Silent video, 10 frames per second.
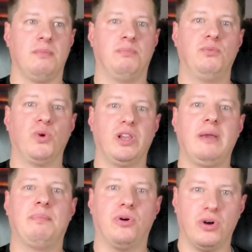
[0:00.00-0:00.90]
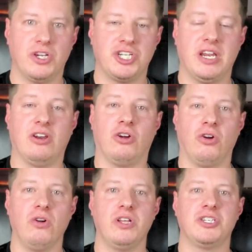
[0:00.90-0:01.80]
really push and
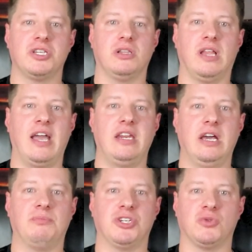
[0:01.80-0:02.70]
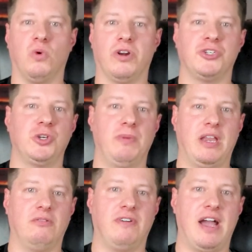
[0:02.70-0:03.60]
encourage lining up just one or two
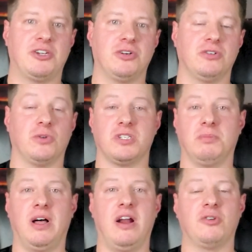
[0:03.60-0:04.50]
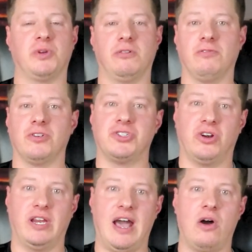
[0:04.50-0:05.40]
manufacturers or suppliers when you're first
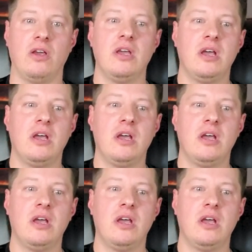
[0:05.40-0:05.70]
starting out